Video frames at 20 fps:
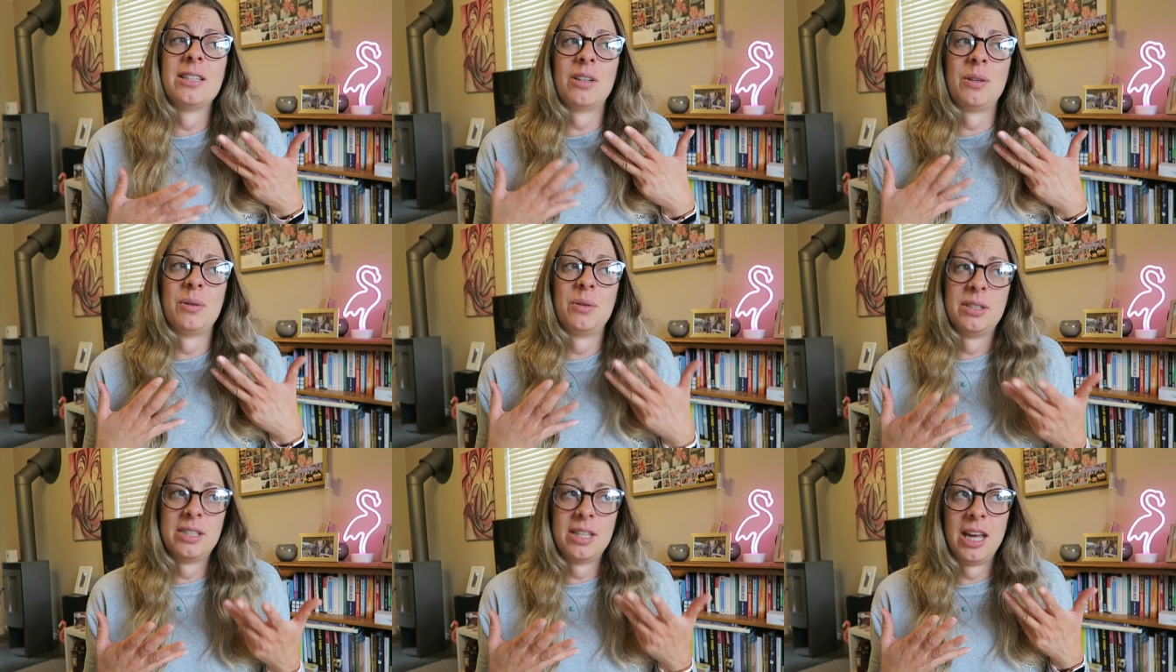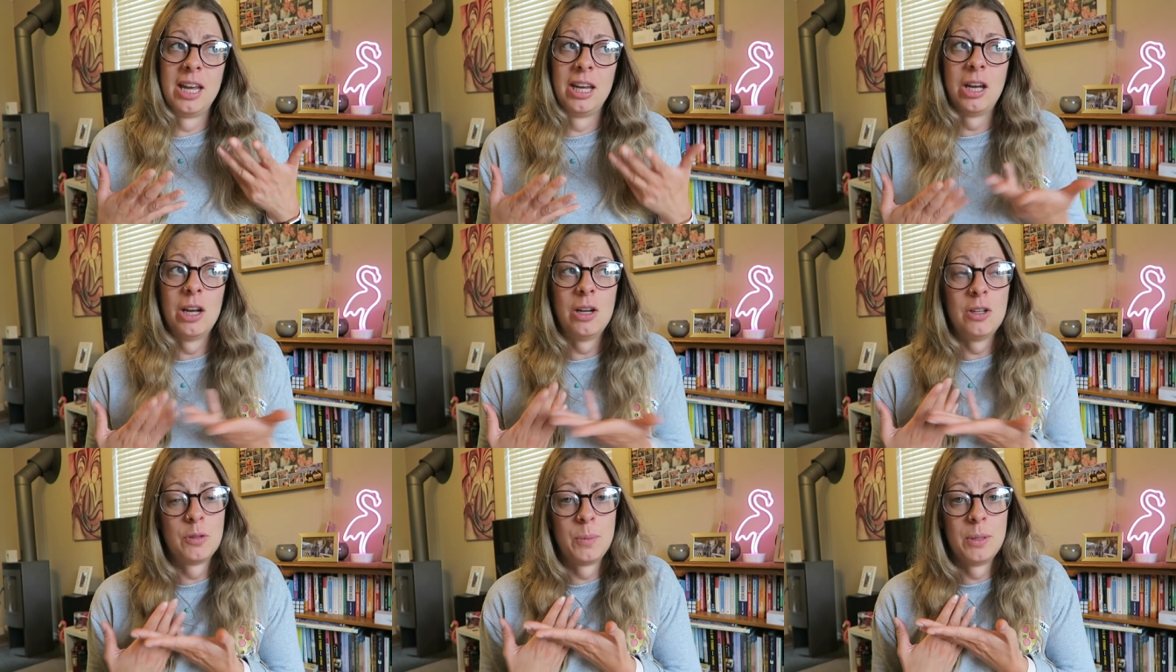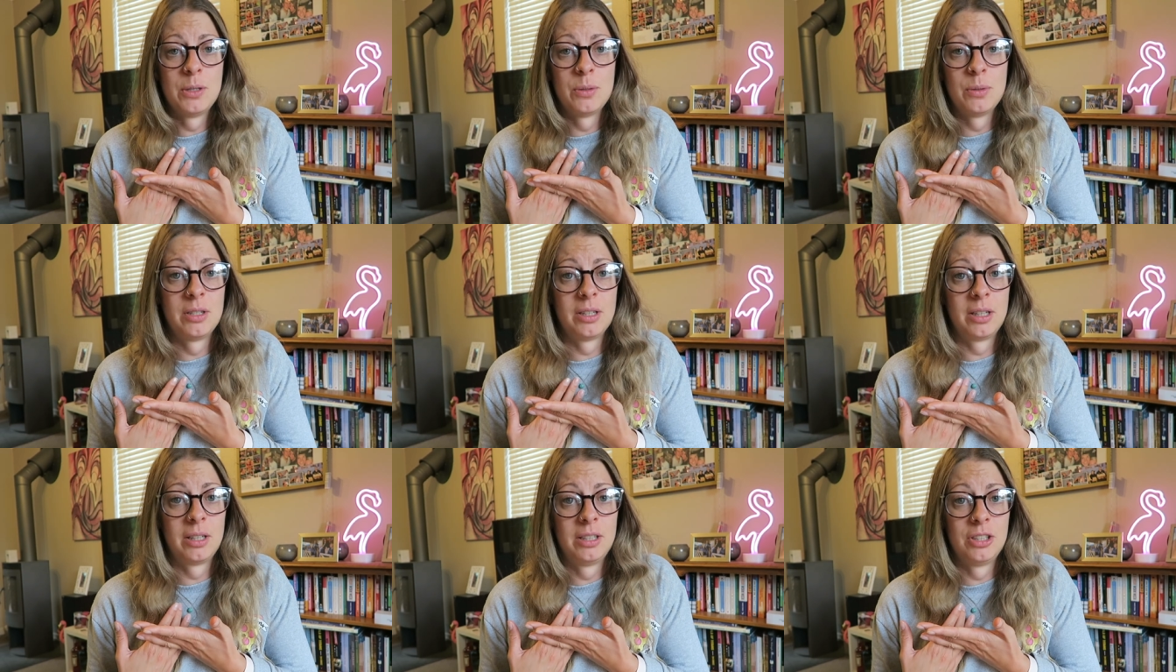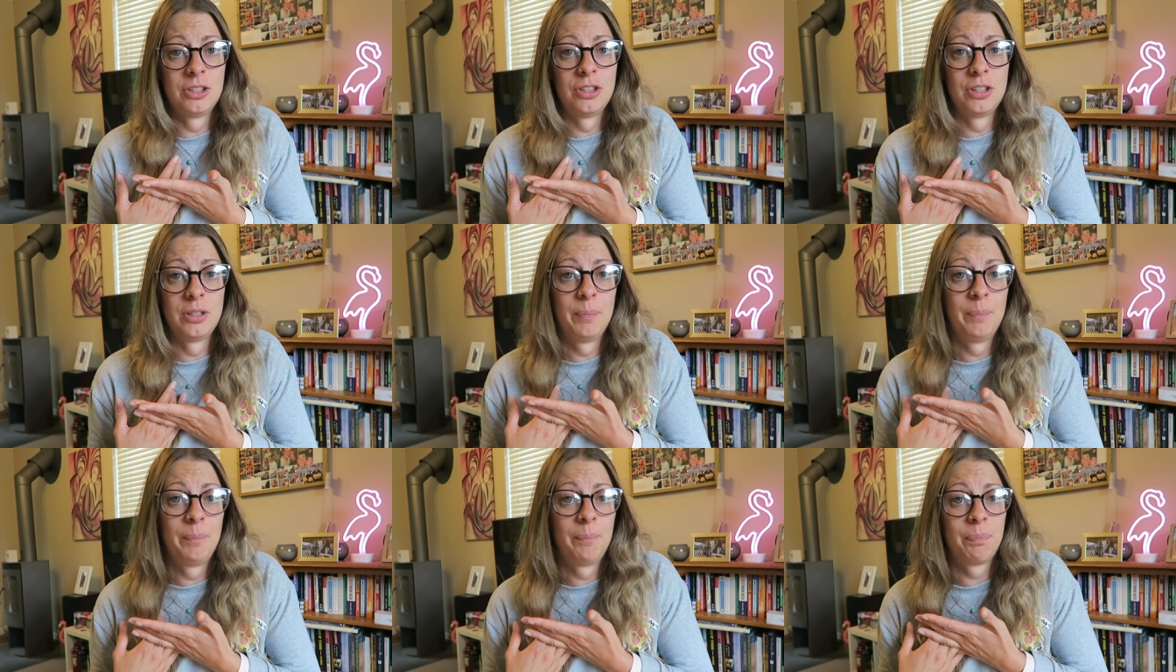I would say go speak to a
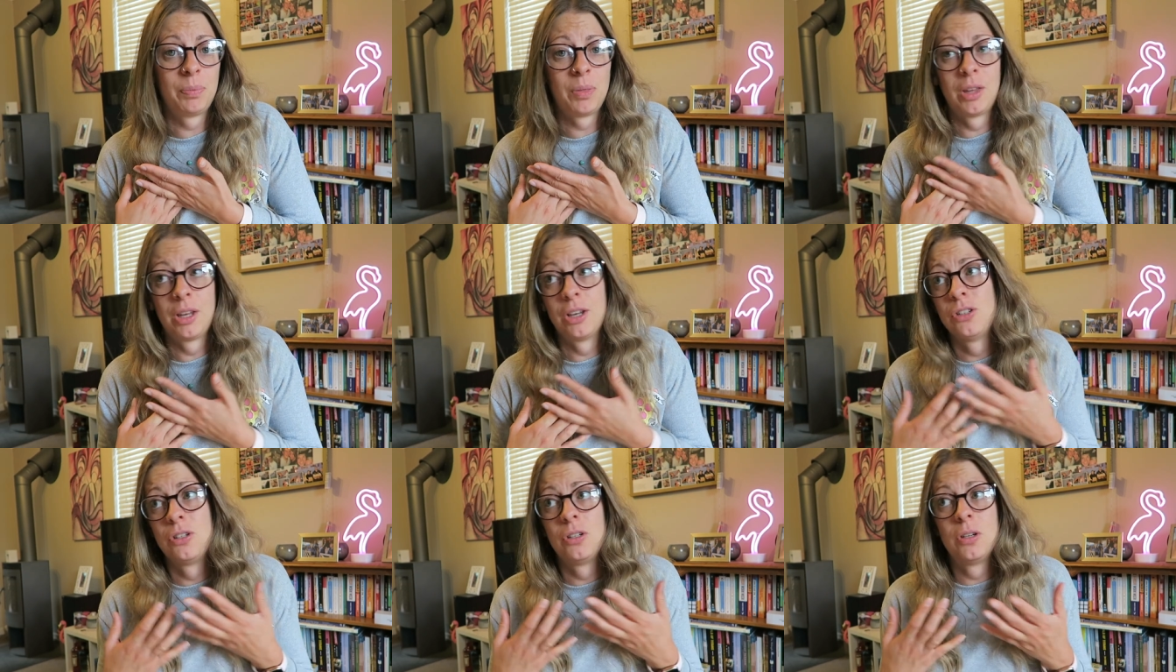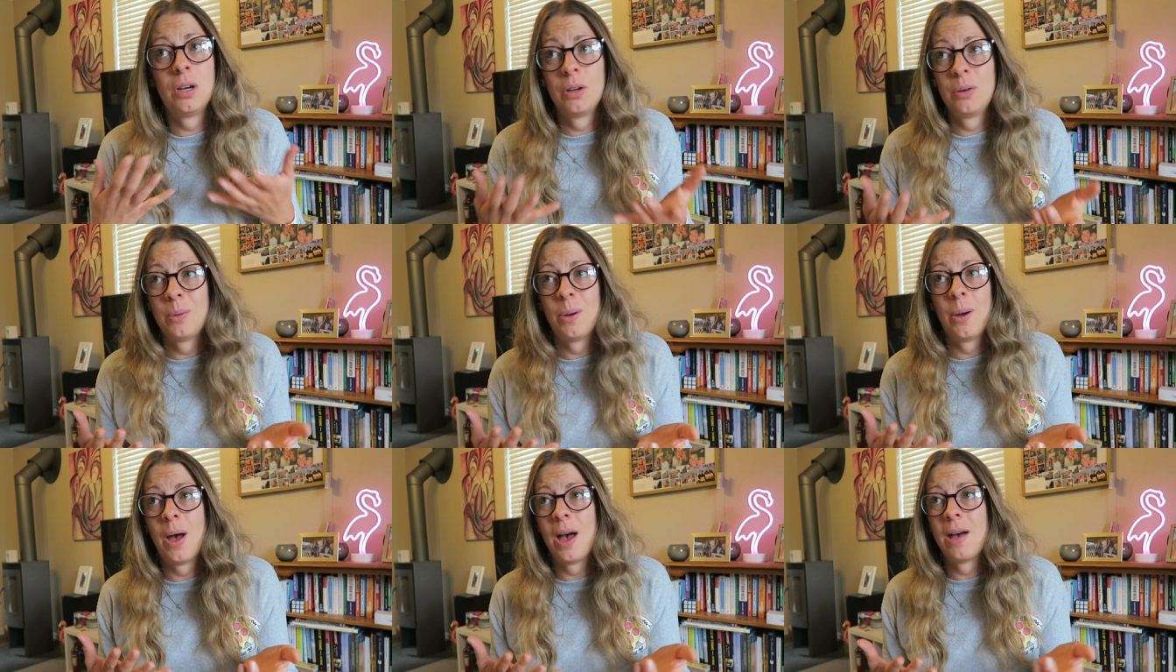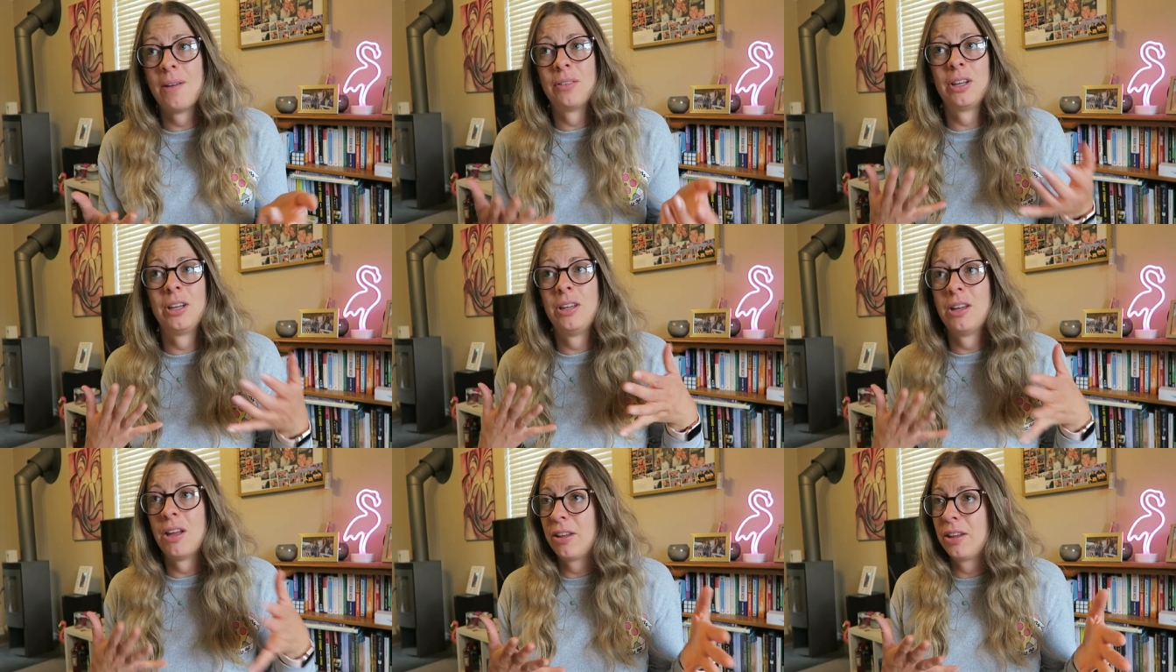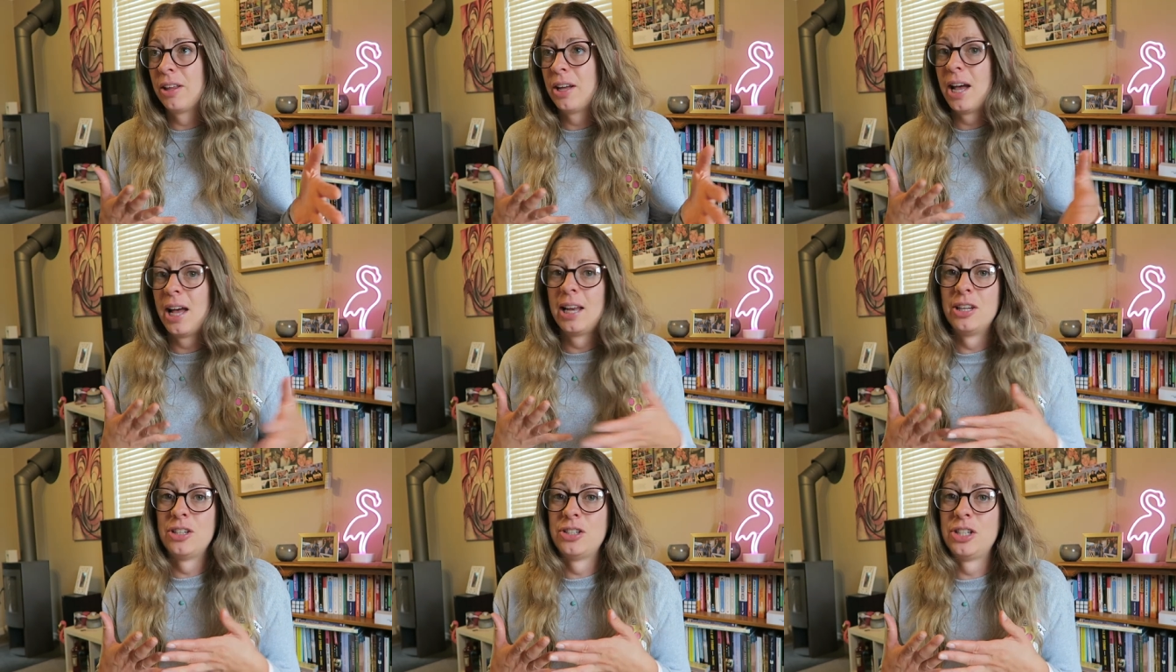dietitian because you could well have another
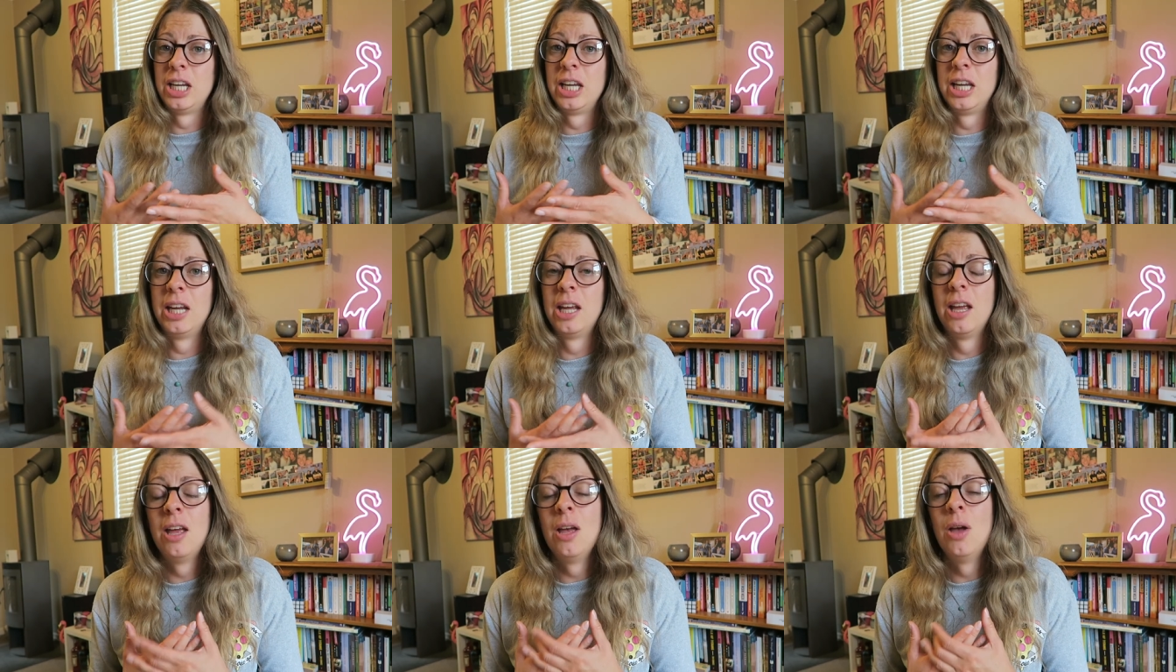allergy